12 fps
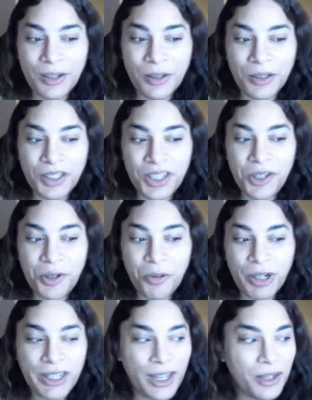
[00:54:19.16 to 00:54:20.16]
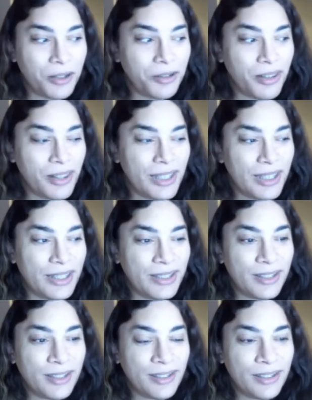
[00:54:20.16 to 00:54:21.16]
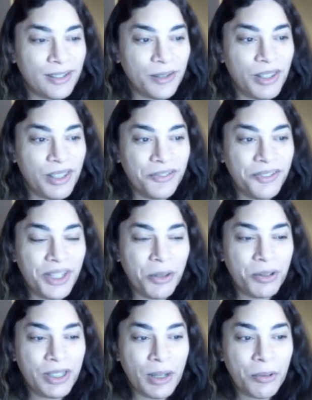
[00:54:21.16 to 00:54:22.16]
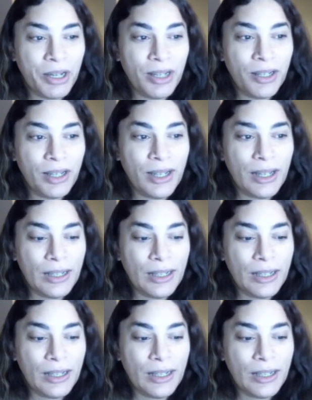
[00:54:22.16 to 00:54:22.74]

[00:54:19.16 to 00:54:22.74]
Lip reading: continue working on these videos. I will